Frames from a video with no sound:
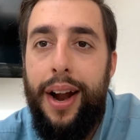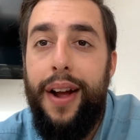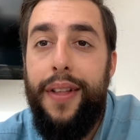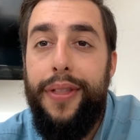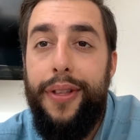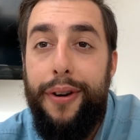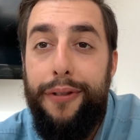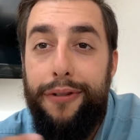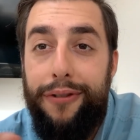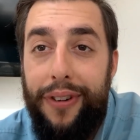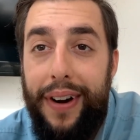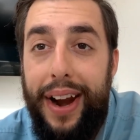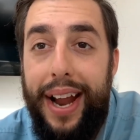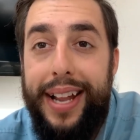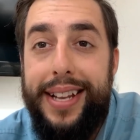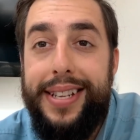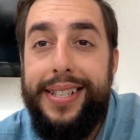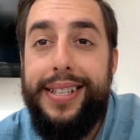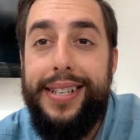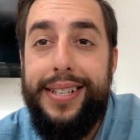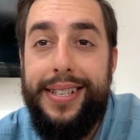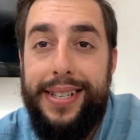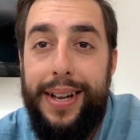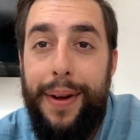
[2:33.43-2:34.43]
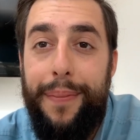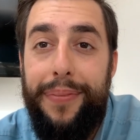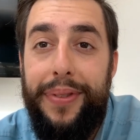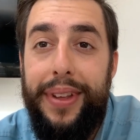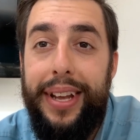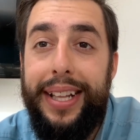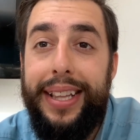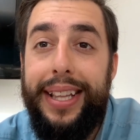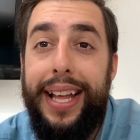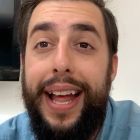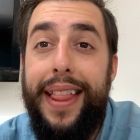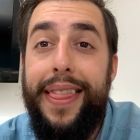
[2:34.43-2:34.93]
their friends, to
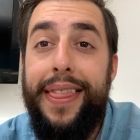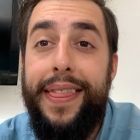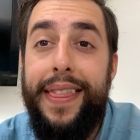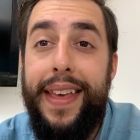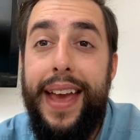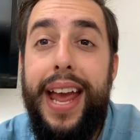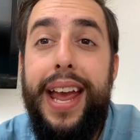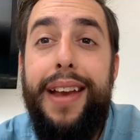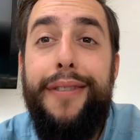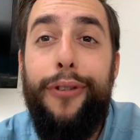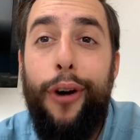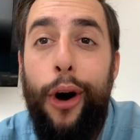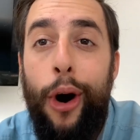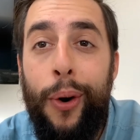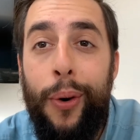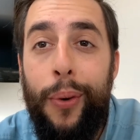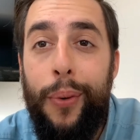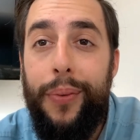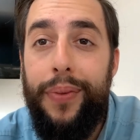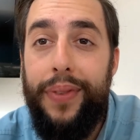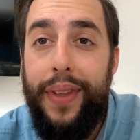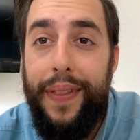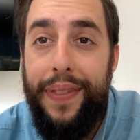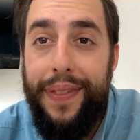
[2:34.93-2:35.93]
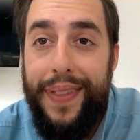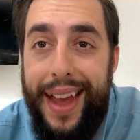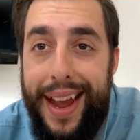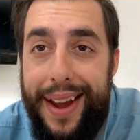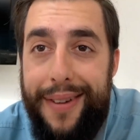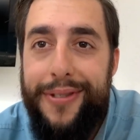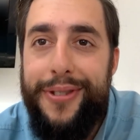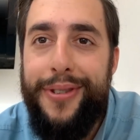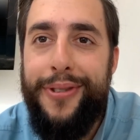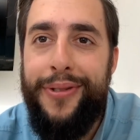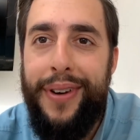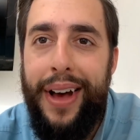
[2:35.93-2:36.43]
something that they've owned, that
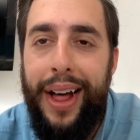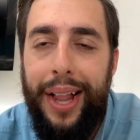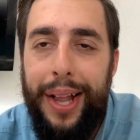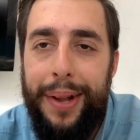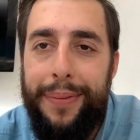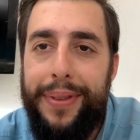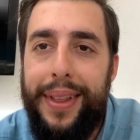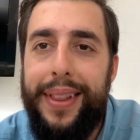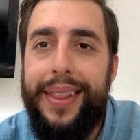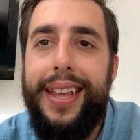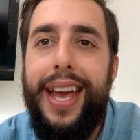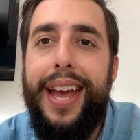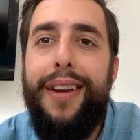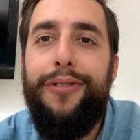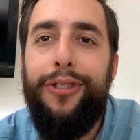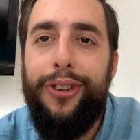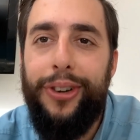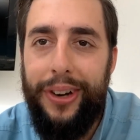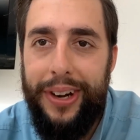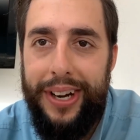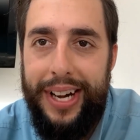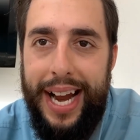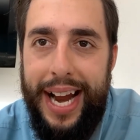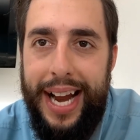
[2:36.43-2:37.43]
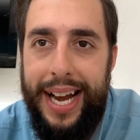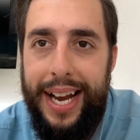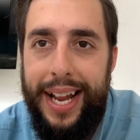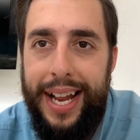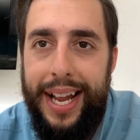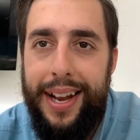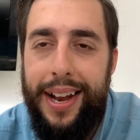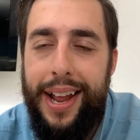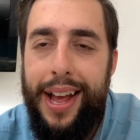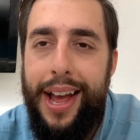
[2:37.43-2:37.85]
they've developed, that they've created,